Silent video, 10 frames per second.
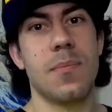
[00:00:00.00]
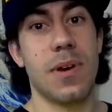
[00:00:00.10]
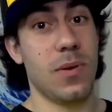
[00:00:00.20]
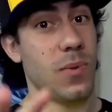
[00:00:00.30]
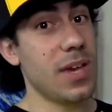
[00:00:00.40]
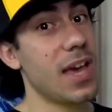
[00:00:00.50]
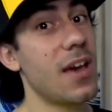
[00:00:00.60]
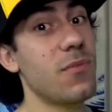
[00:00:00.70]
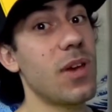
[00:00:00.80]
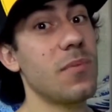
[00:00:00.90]
But we
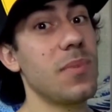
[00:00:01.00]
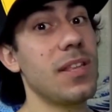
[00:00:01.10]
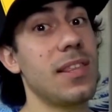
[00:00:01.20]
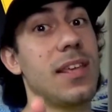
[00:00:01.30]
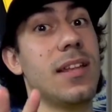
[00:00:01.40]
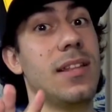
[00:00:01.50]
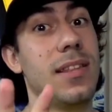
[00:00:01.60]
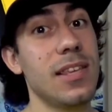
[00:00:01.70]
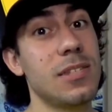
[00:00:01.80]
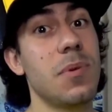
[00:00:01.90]
have to admit that
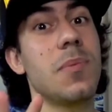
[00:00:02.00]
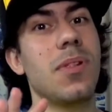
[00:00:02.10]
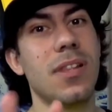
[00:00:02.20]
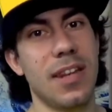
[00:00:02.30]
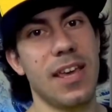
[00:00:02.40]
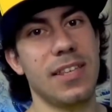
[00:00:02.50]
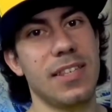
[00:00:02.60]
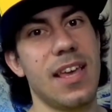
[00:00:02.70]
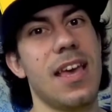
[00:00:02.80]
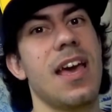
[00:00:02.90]
these people in
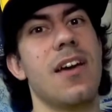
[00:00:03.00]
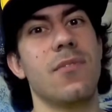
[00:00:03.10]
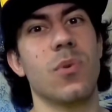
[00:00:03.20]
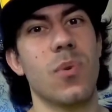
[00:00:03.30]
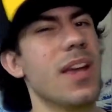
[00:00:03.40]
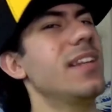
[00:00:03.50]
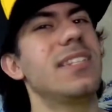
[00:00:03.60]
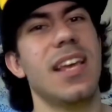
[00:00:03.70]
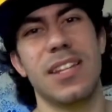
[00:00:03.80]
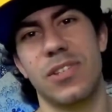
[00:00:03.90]
Asia have a great
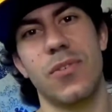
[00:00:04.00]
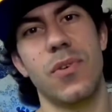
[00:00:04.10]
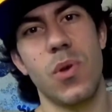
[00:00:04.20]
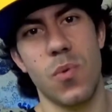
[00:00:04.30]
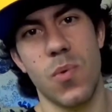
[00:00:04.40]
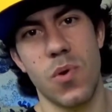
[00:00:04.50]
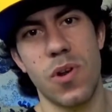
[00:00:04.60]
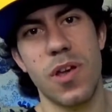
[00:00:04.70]
sense of humor,